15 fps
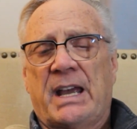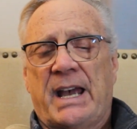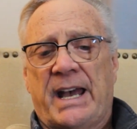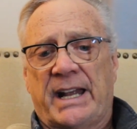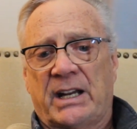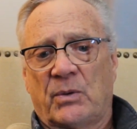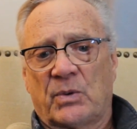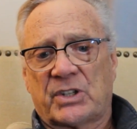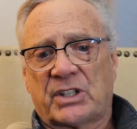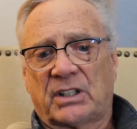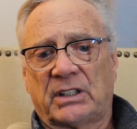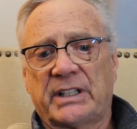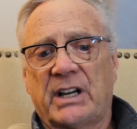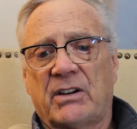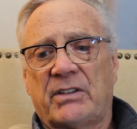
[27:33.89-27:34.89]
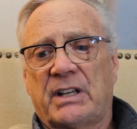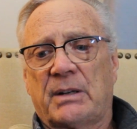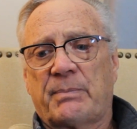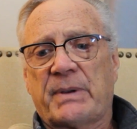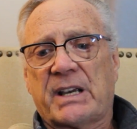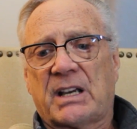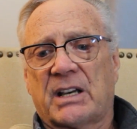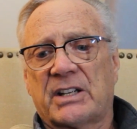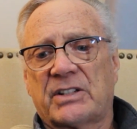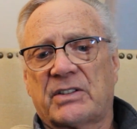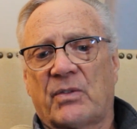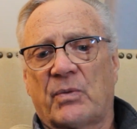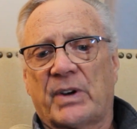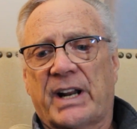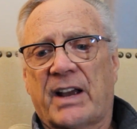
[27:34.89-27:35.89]
And it was clear that because
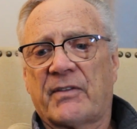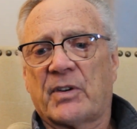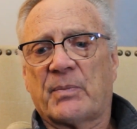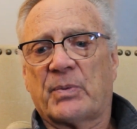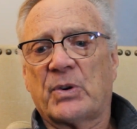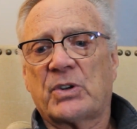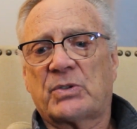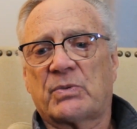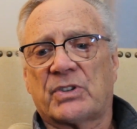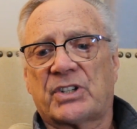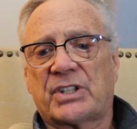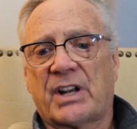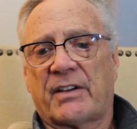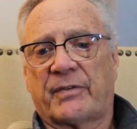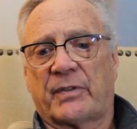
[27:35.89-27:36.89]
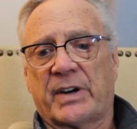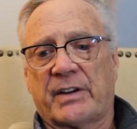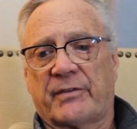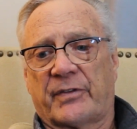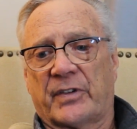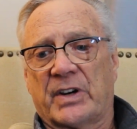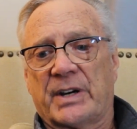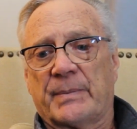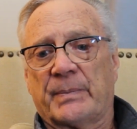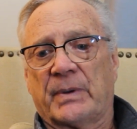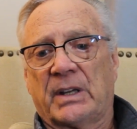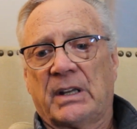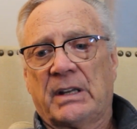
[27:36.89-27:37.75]
of whatever Bruce was suffering from,